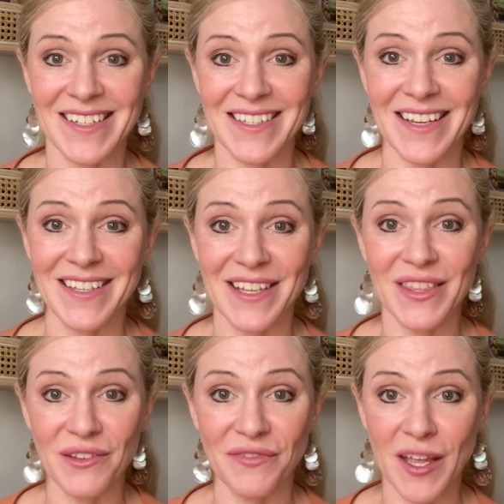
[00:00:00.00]
disease in
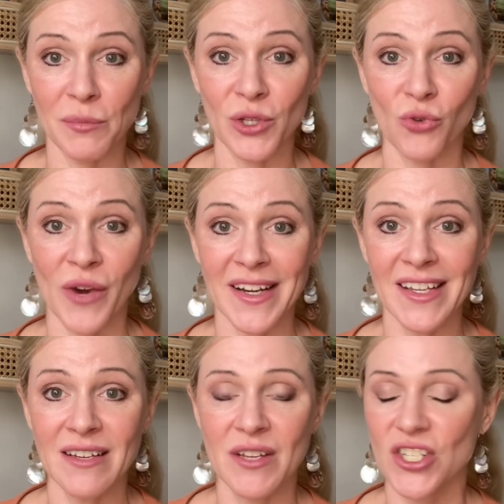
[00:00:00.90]
the family
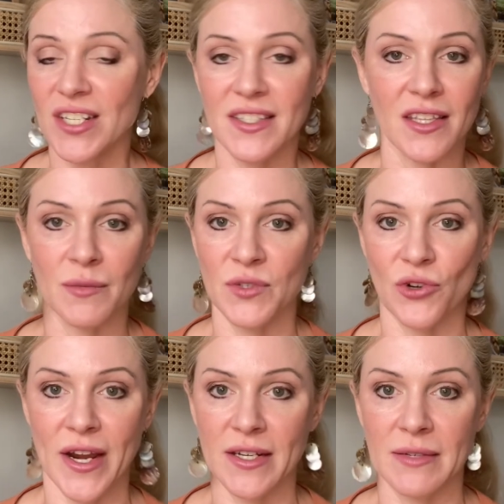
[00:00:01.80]
already, just get them
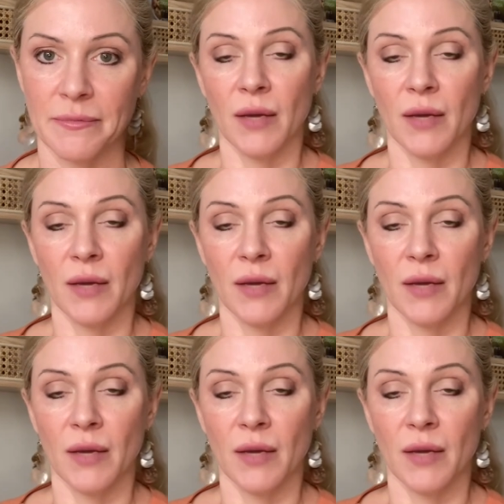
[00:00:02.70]
screened.